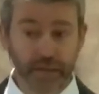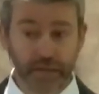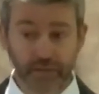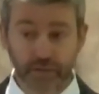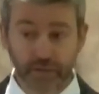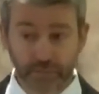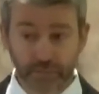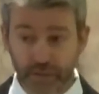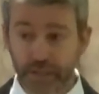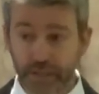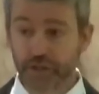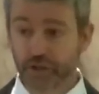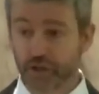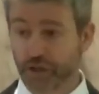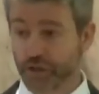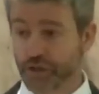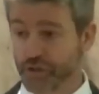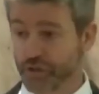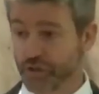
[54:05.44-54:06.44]
about the
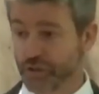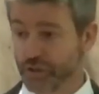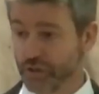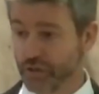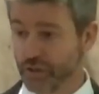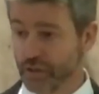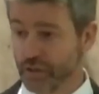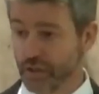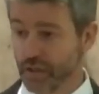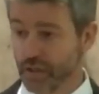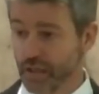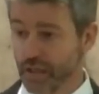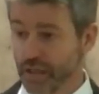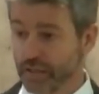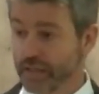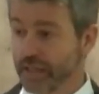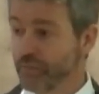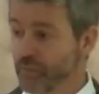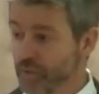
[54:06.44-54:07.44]
preachers.
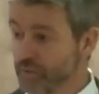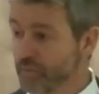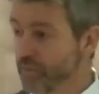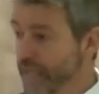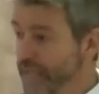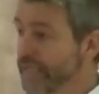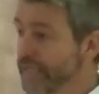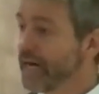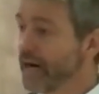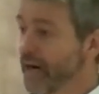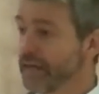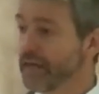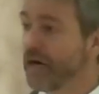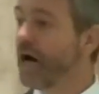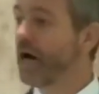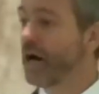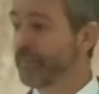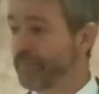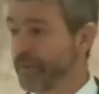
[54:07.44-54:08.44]
That when we got
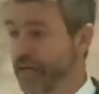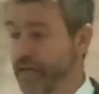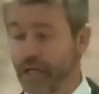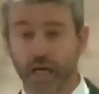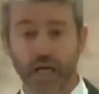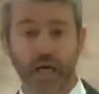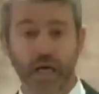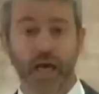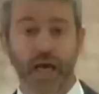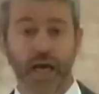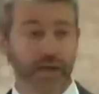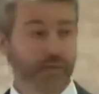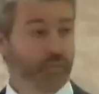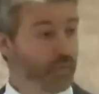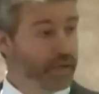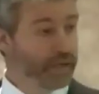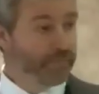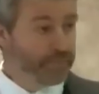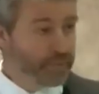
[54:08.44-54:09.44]
up
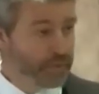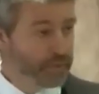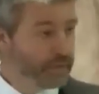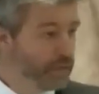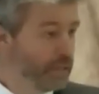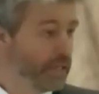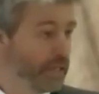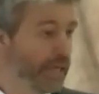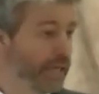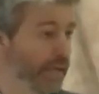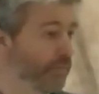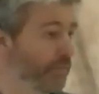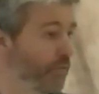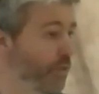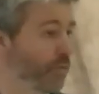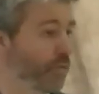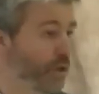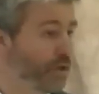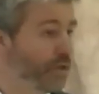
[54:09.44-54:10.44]
and we proclaimed
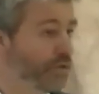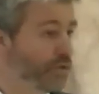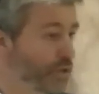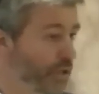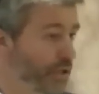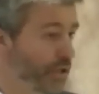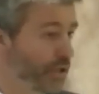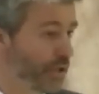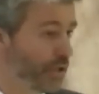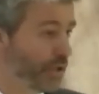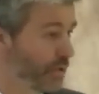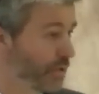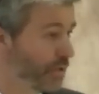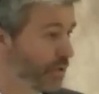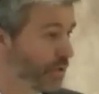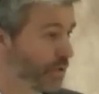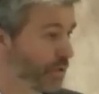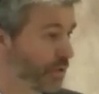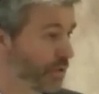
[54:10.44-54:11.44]
the word to you,
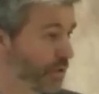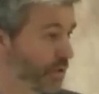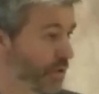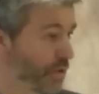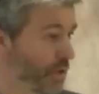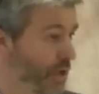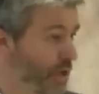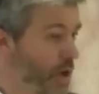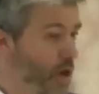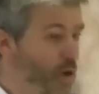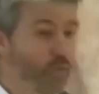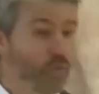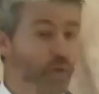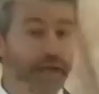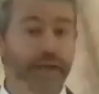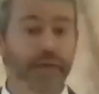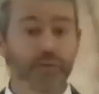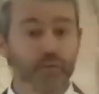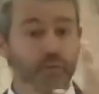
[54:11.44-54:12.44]

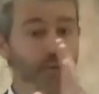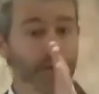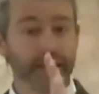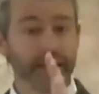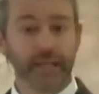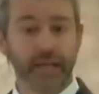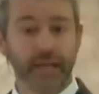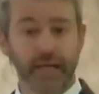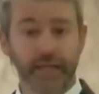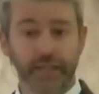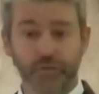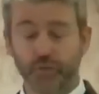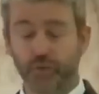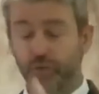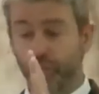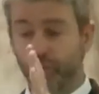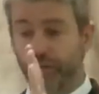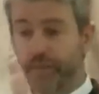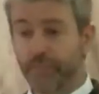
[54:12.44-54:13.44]
we realized
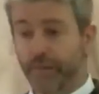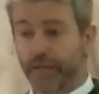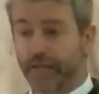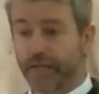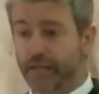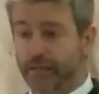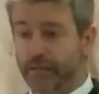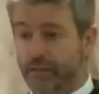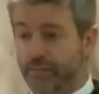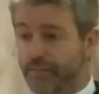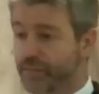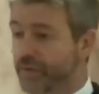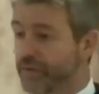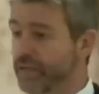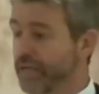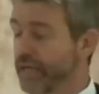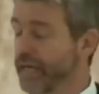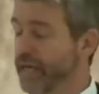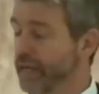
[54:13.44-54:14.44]
when we began to
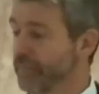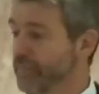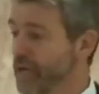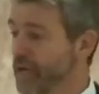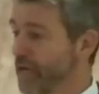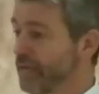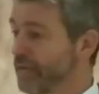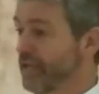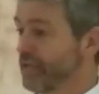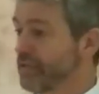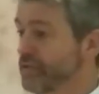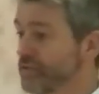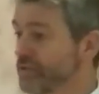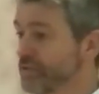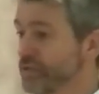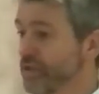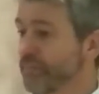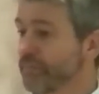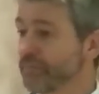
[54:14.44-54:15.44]
proclaim that
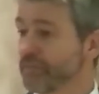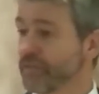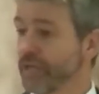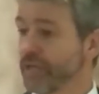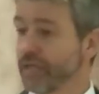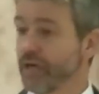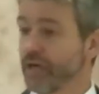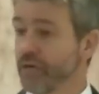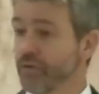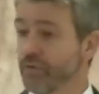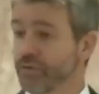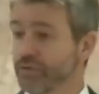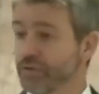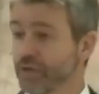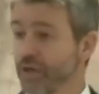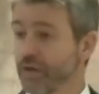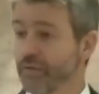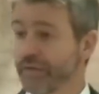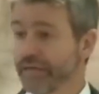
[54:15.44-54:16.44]
something
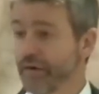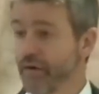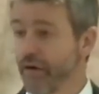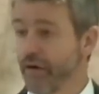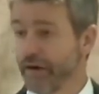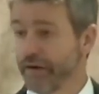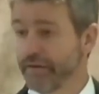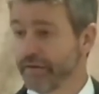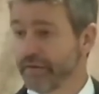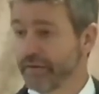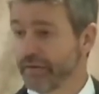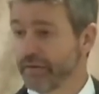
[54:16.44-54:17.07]
was going on.